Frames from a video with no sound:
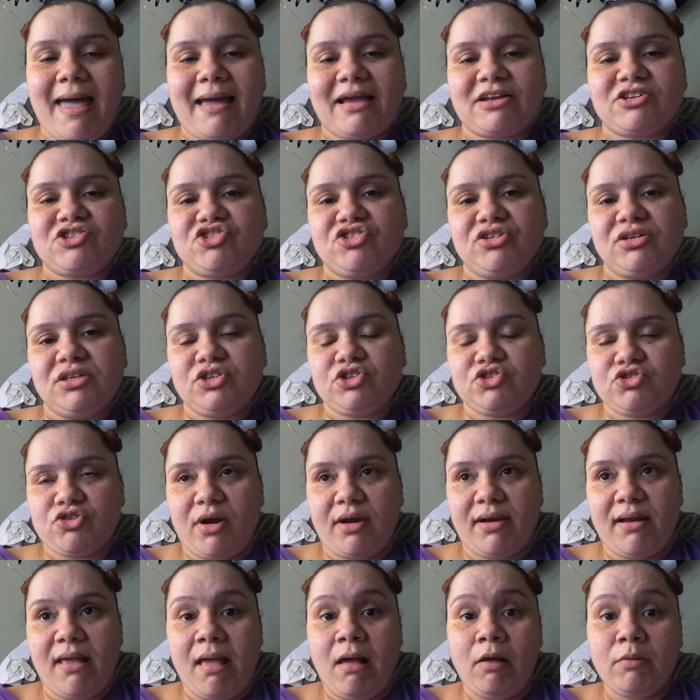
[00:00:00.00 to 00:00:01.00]
actually
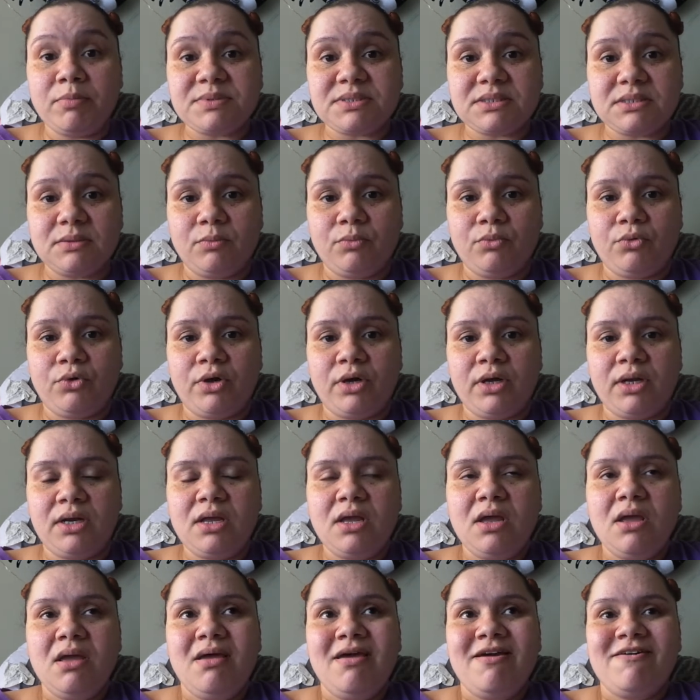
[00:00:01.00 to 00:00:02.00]
trying to help
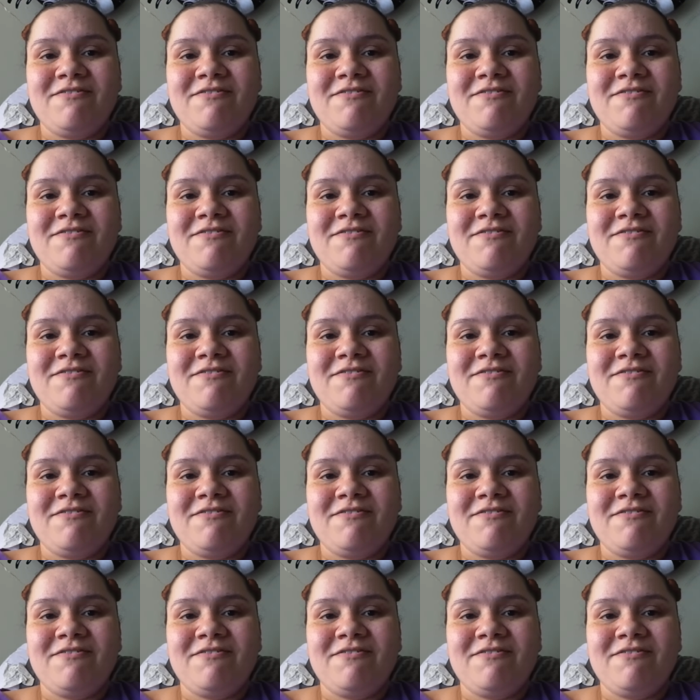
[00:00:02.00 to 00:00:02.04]
someone